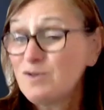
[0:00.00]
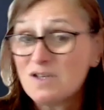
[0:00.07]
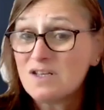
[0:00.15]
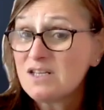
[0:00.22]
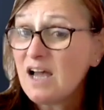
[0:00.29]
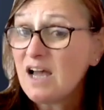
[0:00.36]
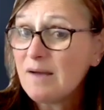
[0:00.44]

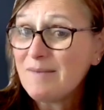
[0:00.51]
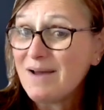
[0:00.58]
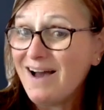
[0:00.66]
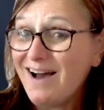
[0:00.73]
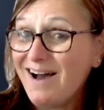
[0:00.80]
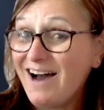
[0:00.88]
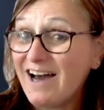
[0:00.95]
Most of the
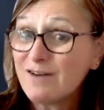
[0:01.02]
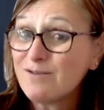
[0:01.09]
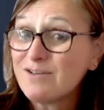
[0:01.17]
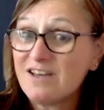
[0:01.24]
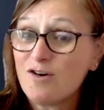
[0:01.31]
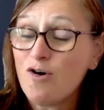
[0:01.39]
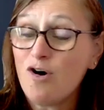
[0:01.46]
time, I
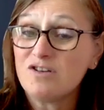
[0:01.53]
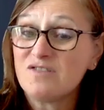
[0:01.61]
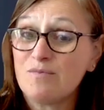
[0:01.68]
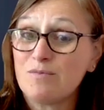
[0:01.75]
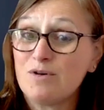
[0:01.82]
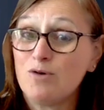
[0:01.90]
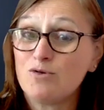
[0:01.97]
don't get
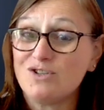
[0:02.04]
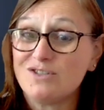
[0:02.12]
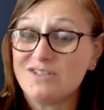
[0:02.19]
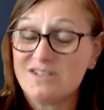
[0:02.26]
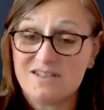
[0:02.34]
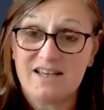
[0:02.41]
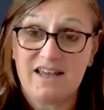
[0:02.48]
calls from
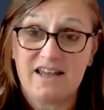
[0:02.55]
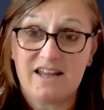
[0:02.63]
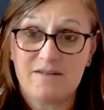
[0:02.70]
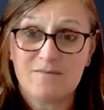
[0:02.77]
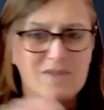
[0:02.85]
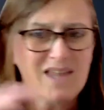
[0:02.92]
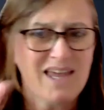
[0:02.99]
coaches to
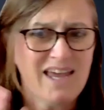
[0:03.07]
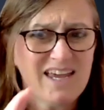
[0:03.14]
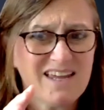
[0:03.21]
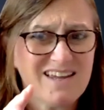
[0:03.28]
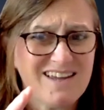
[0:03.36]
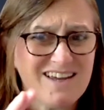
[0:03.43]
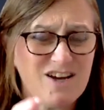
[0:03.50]
say,
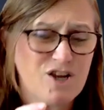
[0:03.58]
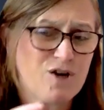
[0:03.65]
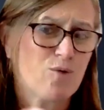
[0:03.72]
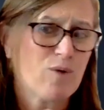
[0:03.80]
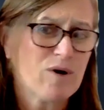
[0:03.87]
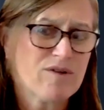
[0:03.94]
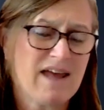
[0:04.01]
hey,
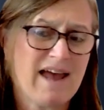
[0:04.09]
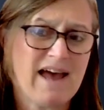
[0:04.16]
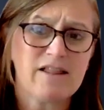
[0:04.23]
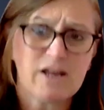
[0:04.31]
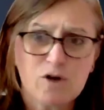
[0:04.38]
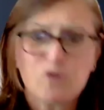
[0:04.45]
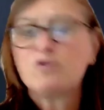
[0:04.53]
where are they
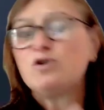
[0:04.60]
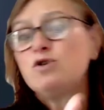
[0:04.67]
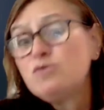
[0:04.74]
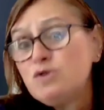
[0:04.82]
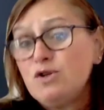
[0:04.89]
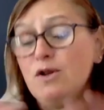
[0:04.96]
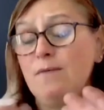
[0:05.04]
at? Like
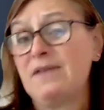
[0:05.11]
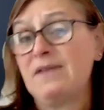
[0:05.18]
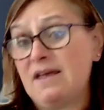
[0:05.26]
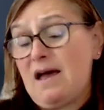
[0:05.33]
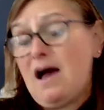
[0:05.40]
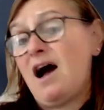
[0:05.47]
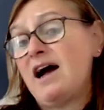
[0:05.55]

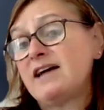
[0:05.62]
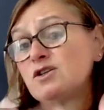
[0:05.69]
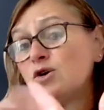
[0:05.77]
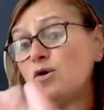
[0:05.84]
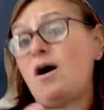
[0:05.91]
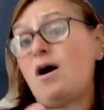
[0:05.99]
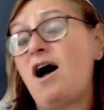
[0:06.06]
like I
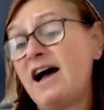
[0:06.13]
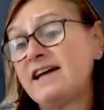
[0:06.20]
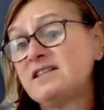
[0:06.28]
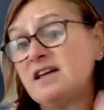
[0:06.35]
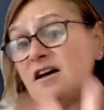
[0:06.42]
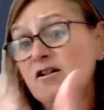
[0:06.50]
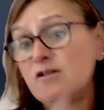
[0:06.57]

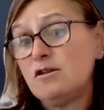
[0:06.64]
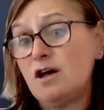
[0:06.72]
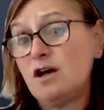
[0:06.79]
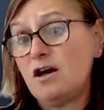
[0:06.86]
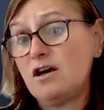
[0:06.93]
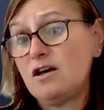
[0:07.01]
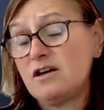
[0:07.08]

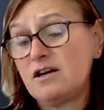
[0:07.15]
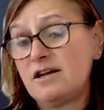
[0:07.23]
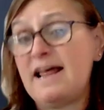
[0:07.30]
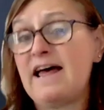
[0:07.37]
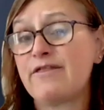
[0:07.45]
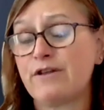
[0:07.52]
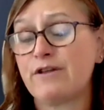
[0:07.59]
tell
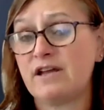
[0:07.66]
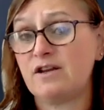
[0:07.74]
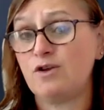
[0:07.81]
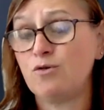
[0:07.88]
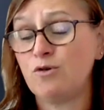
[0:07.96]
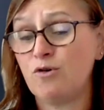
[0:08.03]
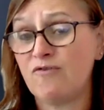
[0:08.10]
an
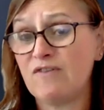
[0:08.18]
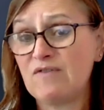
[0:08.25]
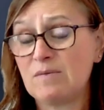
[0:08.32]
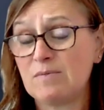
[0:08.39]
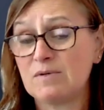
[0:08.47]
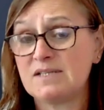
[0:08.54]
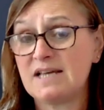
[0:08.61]
athlete you can go
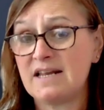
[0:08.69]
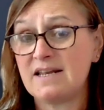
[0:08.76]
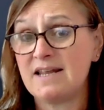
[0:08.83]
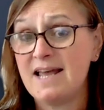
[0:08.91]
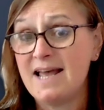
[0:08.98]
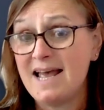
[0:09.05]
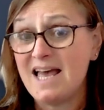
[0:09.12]
50%,
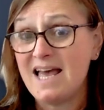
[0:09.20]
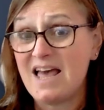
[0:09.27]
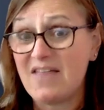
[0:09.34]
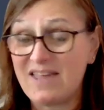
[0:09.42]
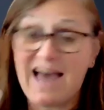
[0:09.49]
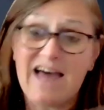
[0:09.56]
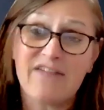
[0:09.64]

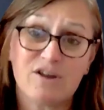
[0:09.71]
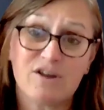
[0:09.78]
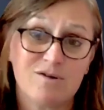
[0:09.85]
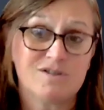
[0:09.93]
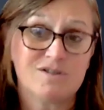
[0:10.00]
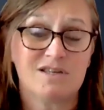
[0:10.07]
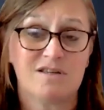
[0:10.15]
and the
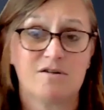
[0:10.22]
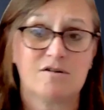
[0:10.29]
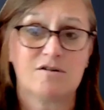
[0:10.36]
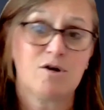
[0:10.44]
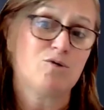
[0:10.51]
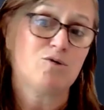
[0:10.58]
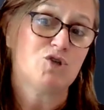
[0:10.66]
athlete goes to
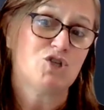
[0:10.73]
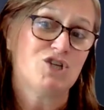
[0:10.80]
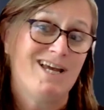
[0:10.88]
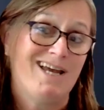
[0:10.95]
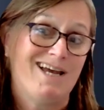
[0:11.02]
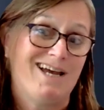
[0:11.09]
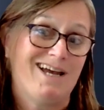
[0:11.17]
their
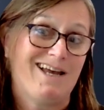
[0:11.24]
coach